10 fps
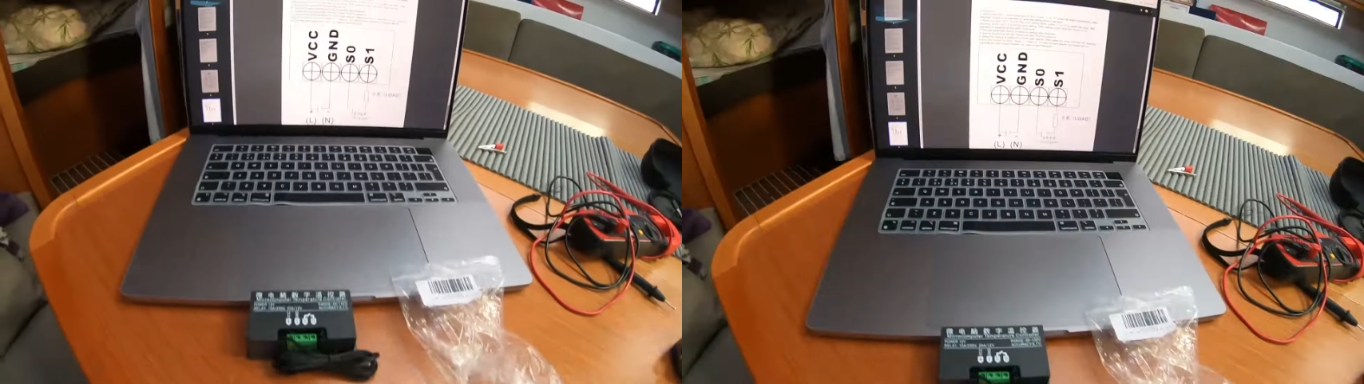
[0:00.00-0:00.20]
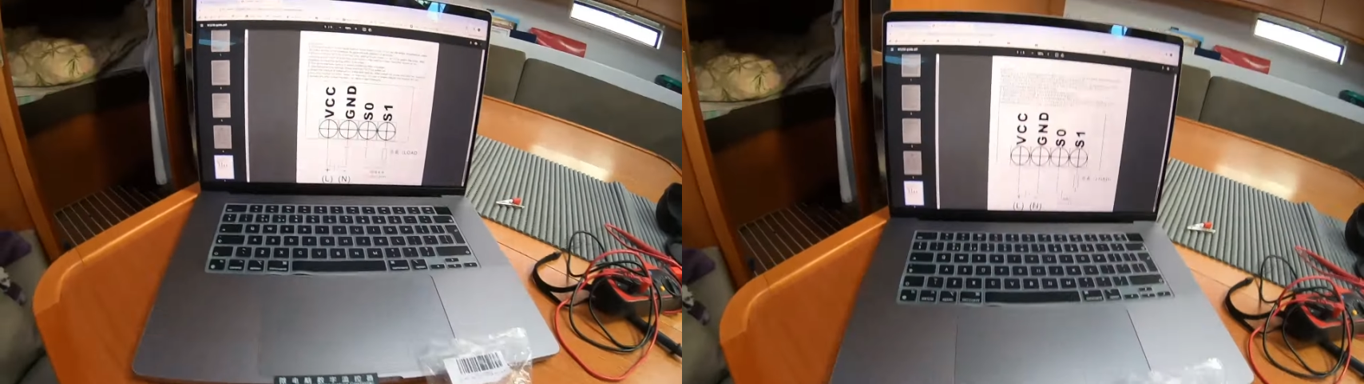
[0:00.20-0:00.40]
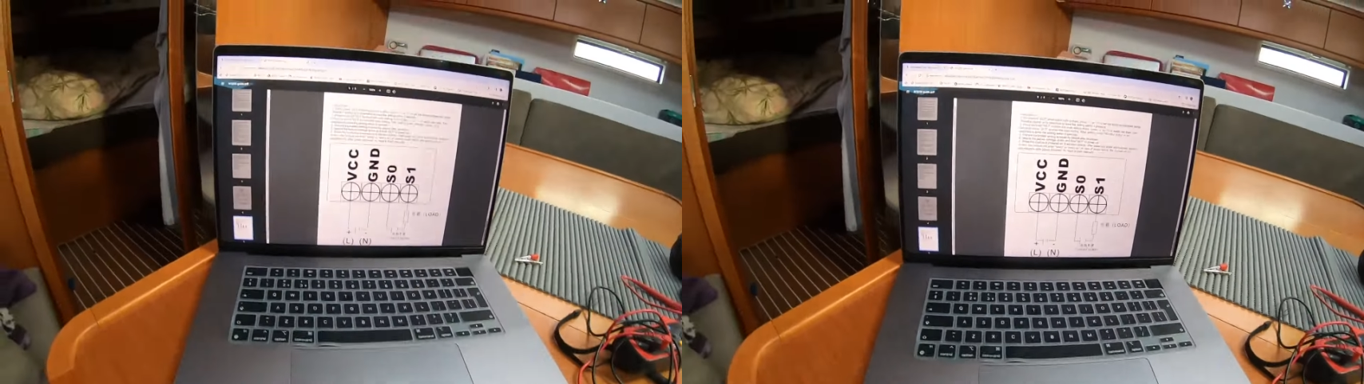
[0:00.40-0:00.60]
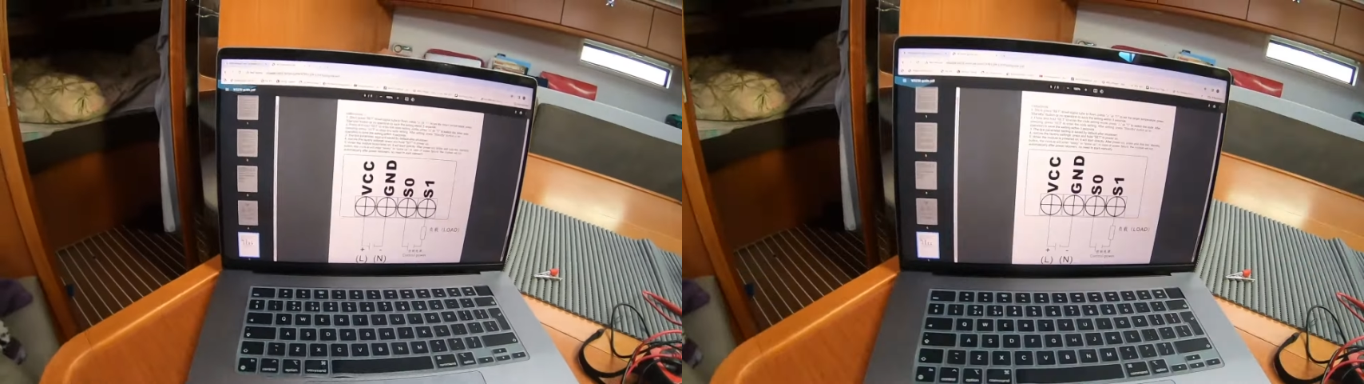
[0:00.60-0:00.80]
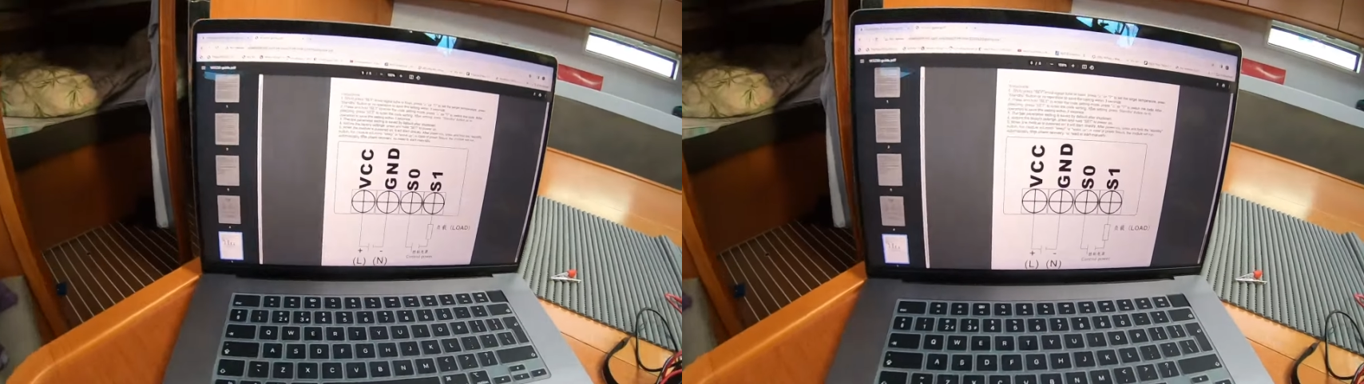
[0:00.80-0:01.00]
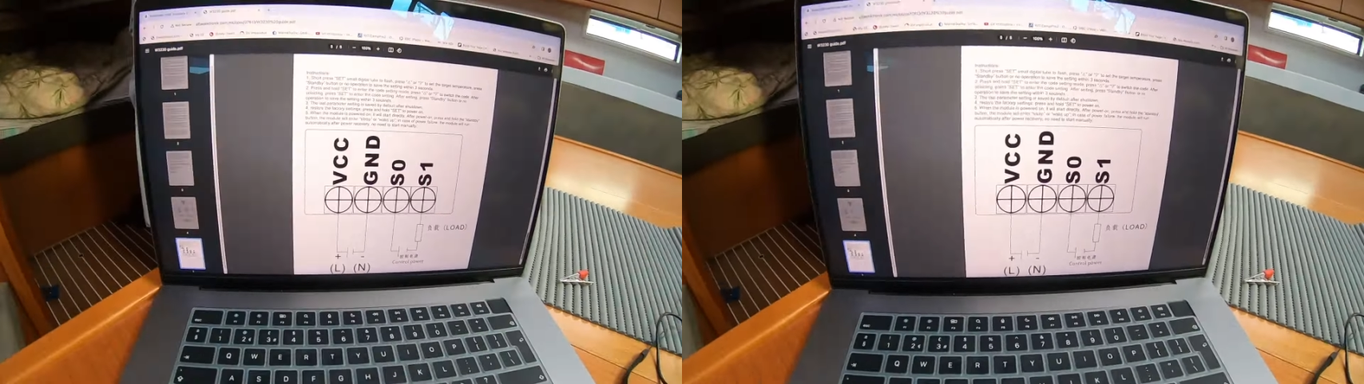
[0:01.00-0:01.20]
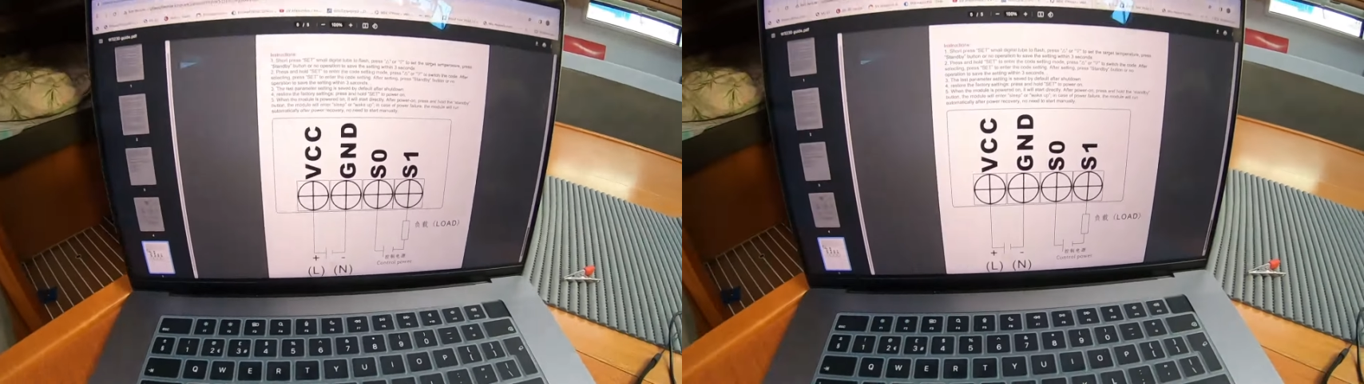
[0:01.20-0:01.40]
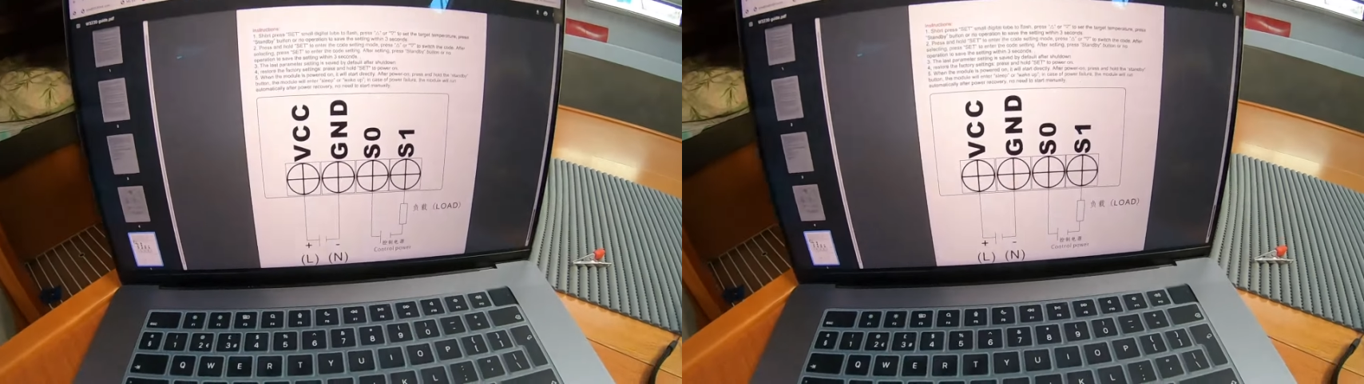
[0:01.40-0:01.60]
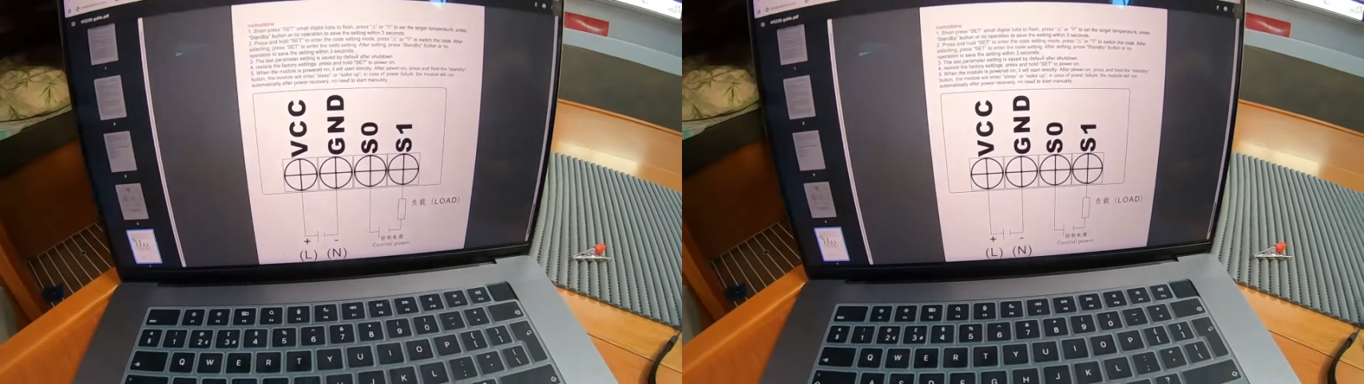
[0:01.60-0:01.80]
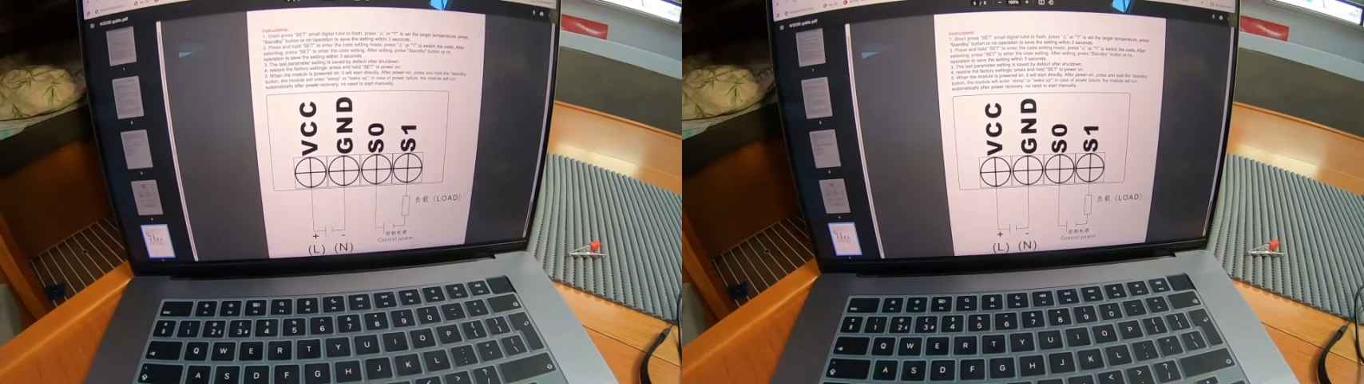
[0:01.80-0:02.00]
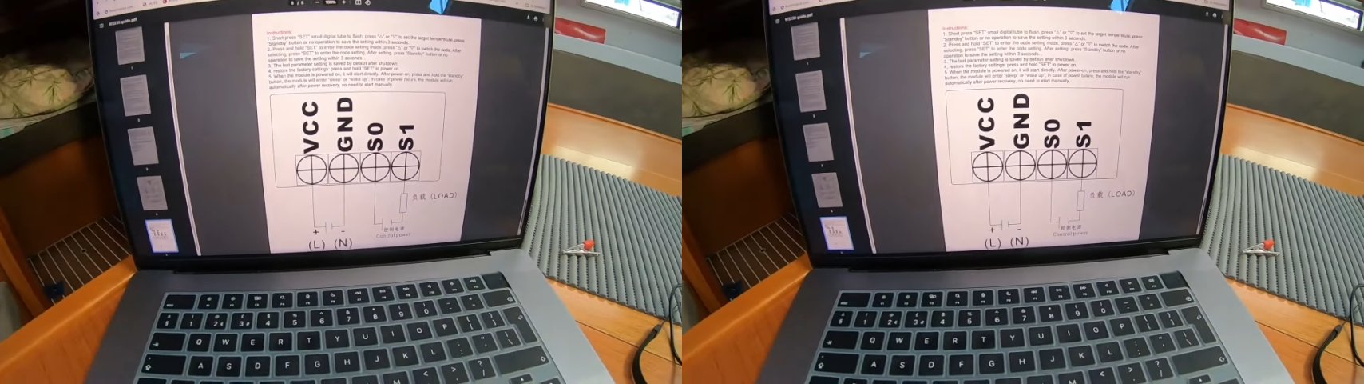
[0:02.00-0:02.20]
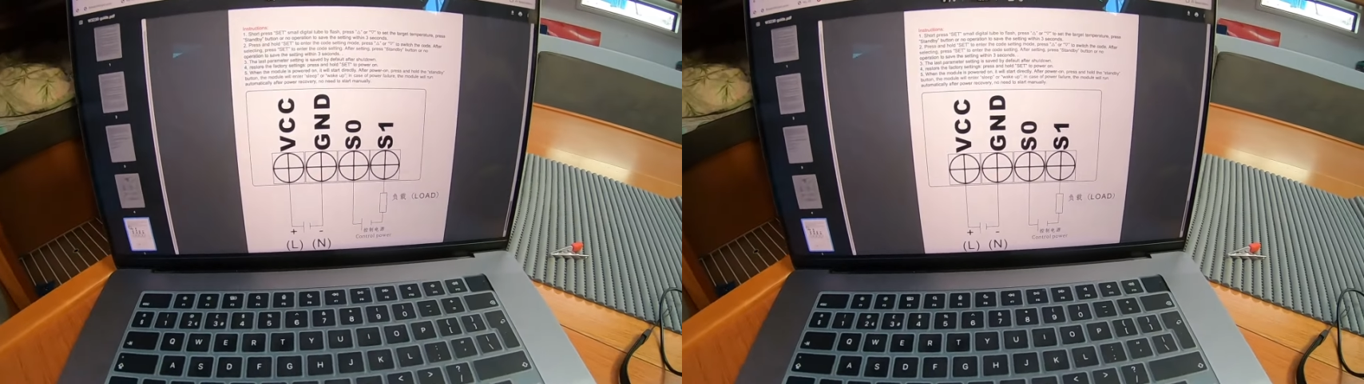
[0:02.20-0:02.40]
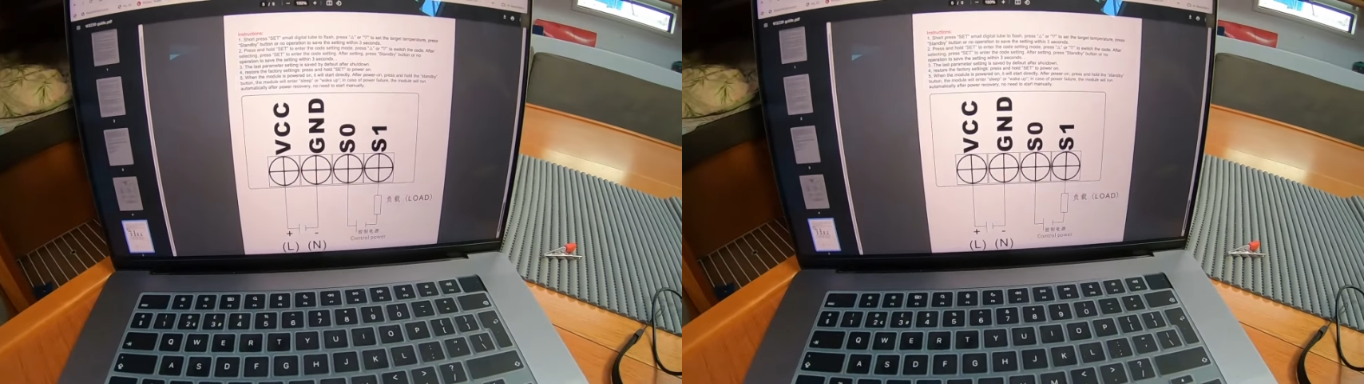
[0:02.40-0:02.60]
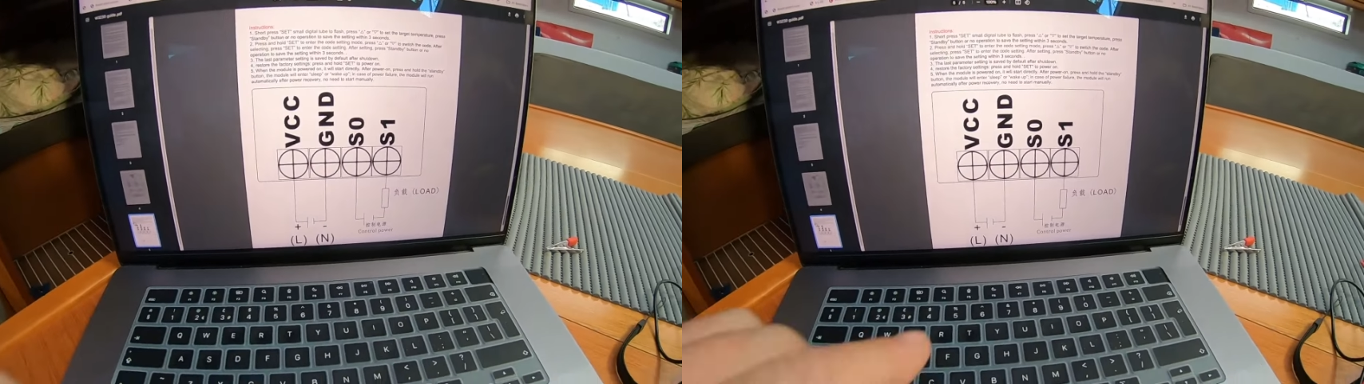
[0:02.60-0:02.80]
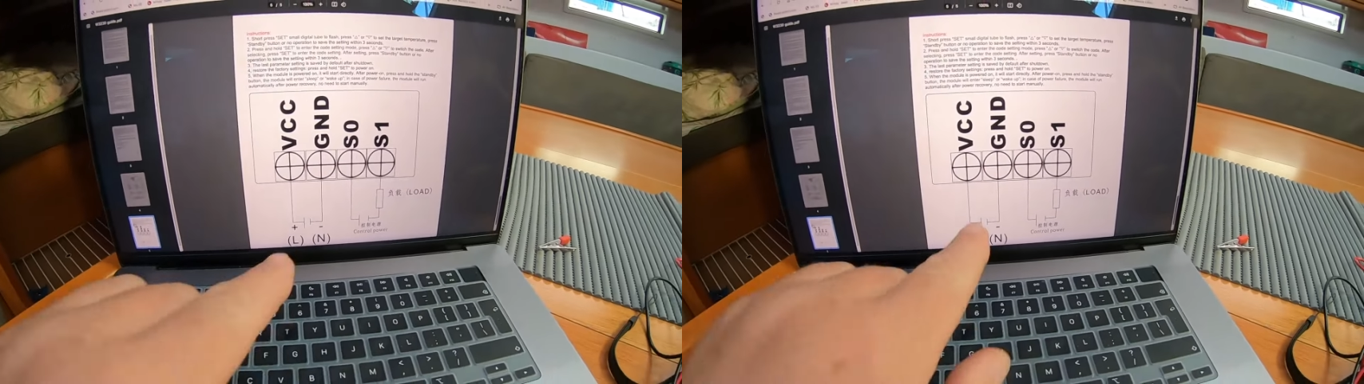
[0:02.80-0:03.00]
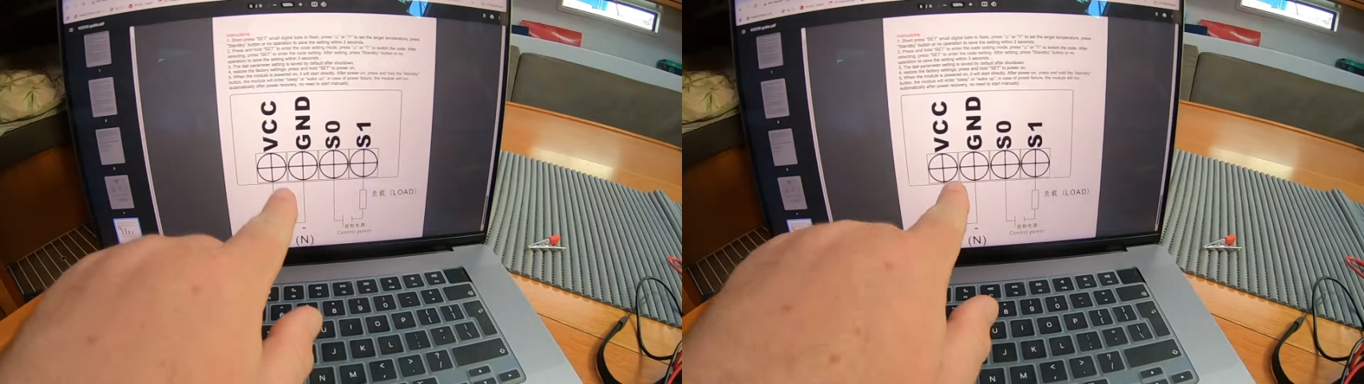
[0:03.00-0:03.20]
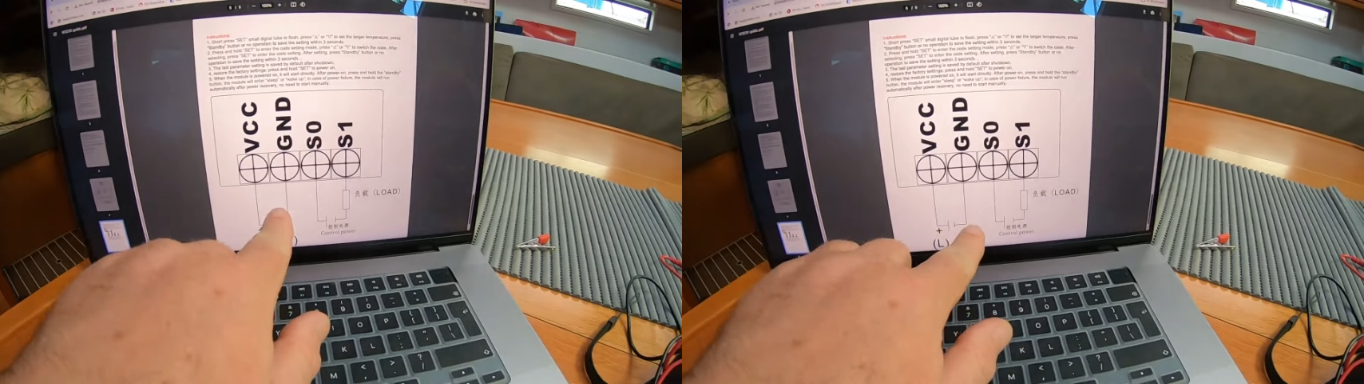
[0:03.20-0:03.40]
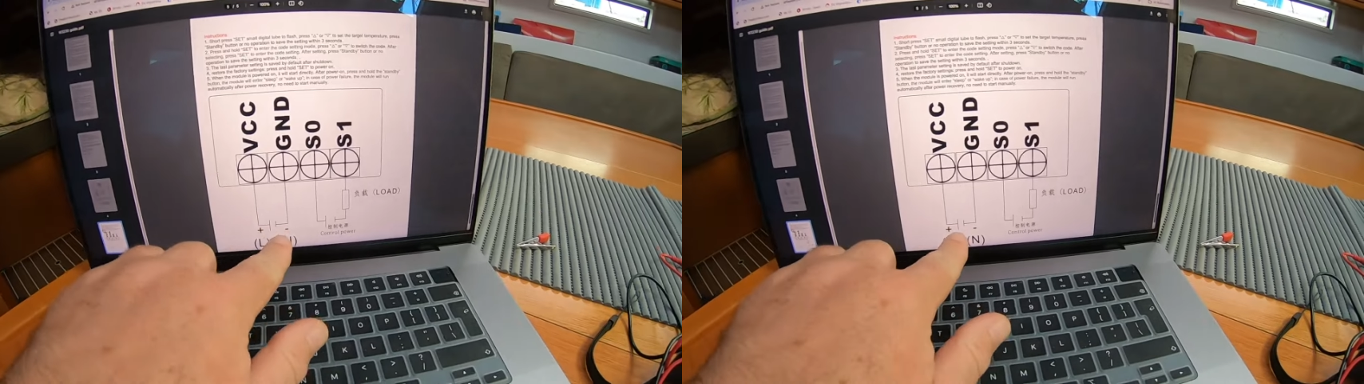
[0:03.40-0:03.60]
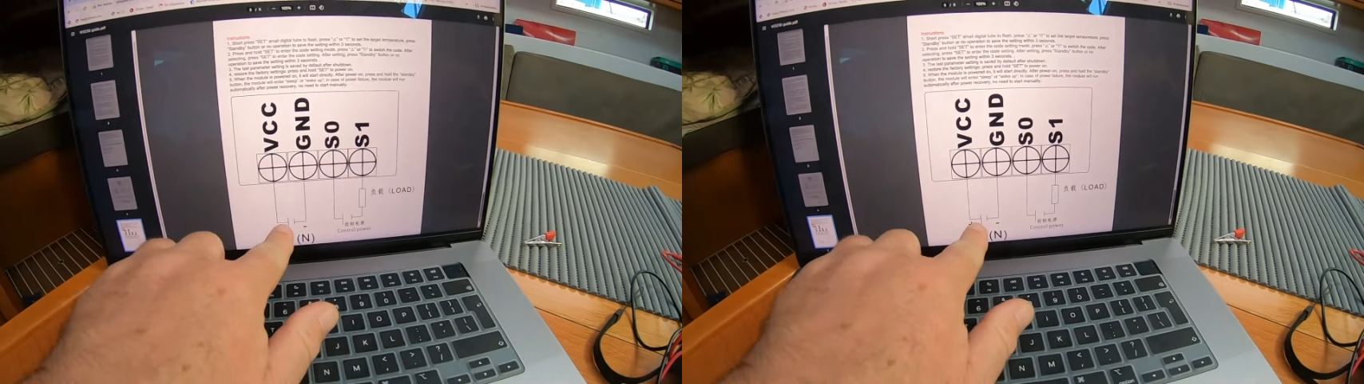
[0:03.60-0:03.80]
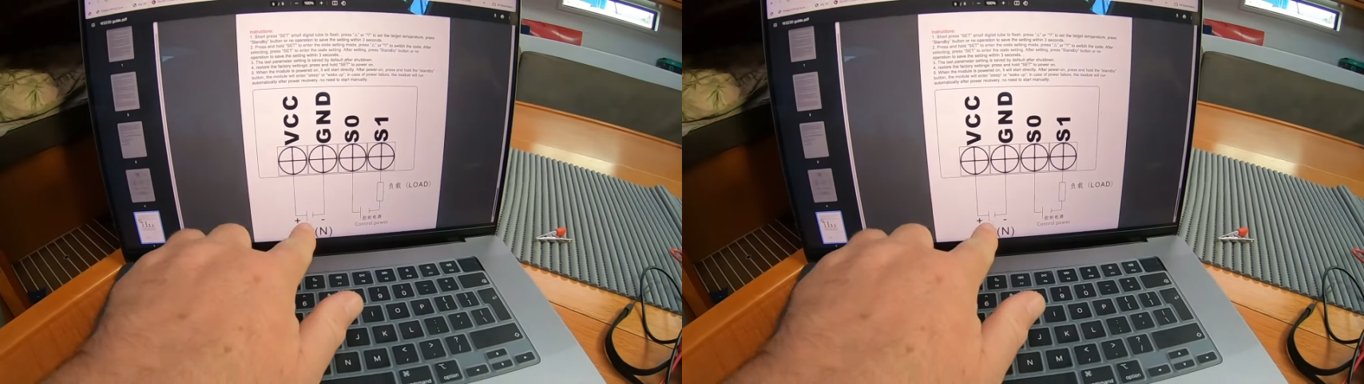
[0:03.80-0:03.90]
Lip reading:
[unreadable: no face in view]